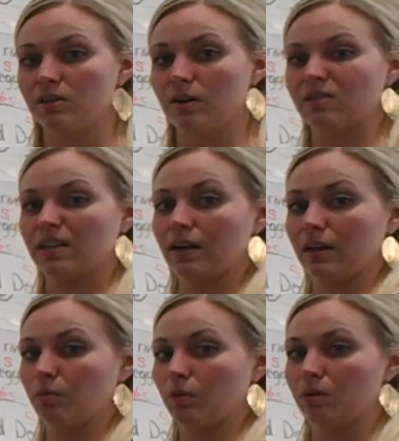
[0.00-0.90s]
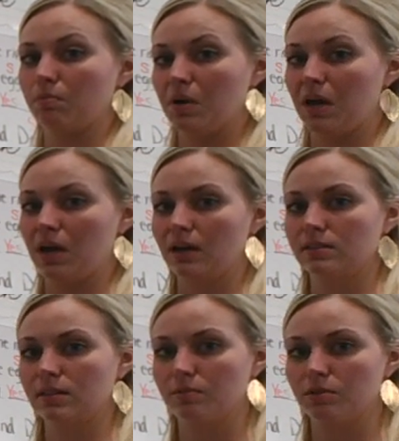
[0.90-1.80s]
so now it's kind of like one big
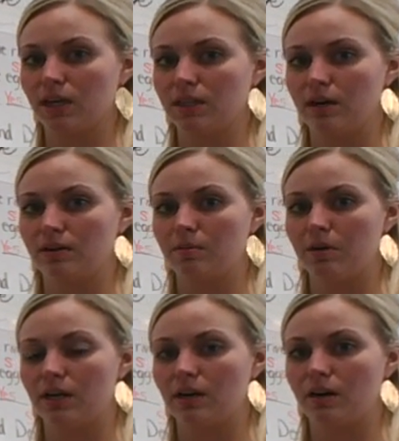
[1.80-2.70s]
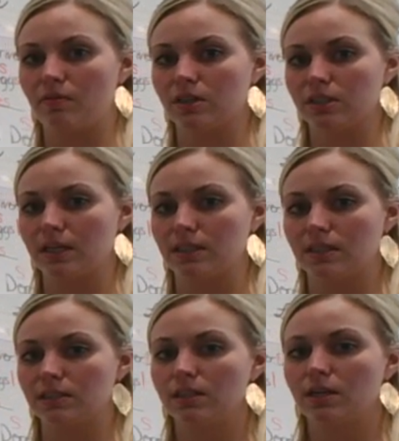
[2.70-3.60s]
subject there at the beginning of our
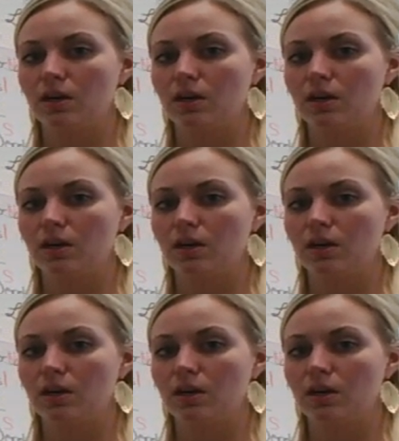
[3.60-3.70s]
sentence,